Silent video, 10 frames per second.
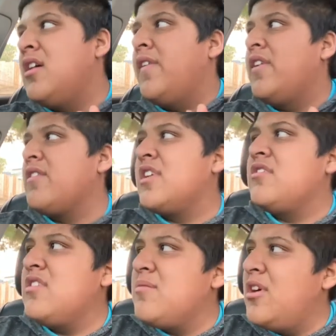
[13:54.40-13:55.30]
not really
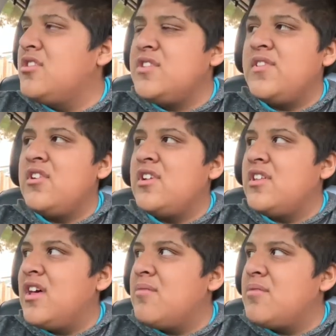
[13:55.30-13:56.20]
gonna do an apology video or
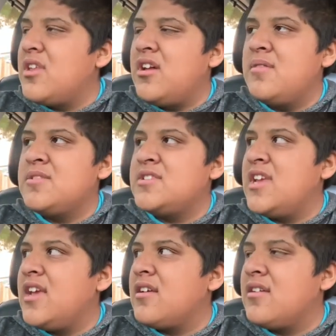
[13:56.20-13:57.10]
that, but I'm just
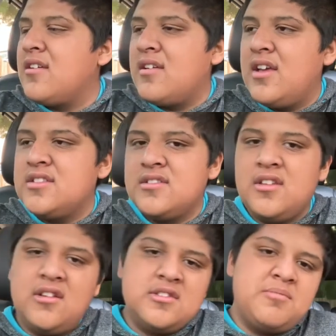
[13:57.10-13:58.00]
saying,
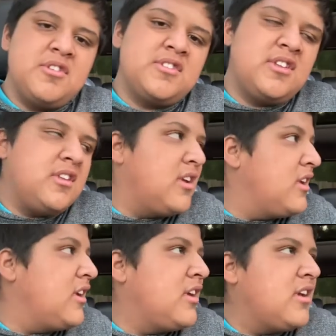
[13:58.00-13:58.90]
as a person,
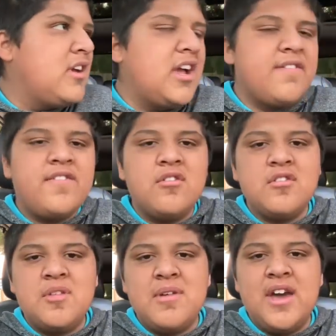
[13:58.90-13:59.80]
I feel
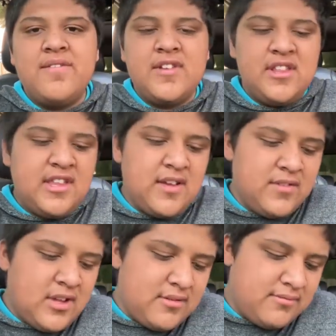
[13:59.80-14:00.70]
really bad for anything I've done.